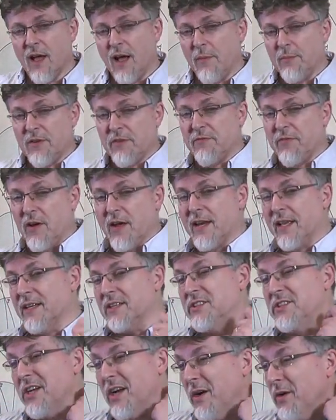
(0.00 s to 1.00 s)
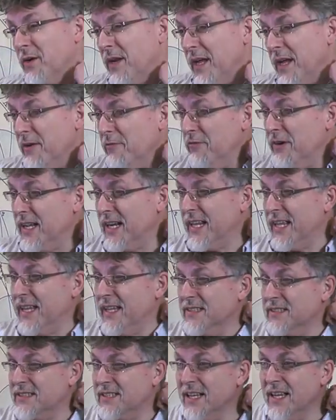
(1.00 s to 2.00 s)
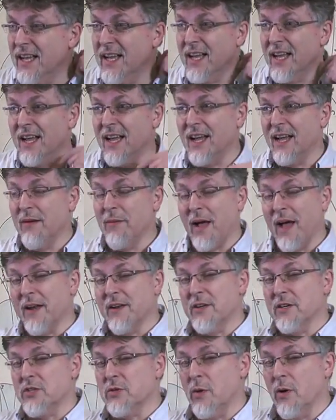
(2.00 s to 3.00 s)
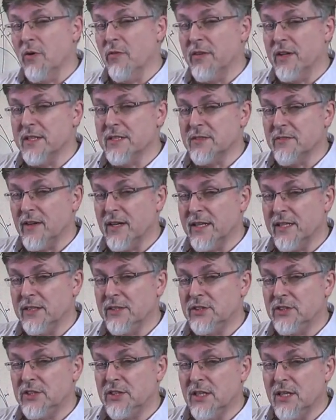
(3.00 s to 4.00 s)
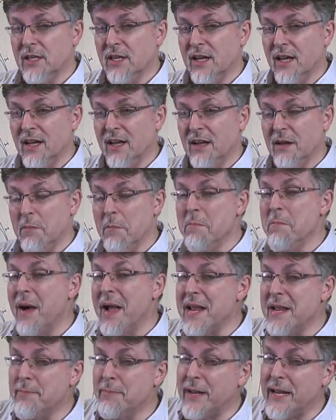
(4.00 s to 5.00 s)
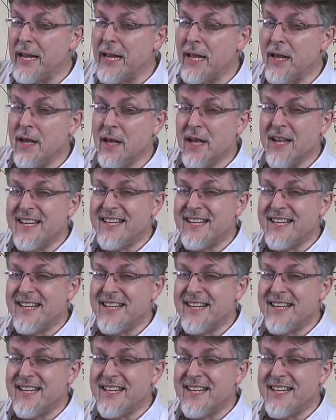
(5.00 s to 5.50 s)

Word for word: I'm defining a child here really as um, under twelve years of age, uh, maybe,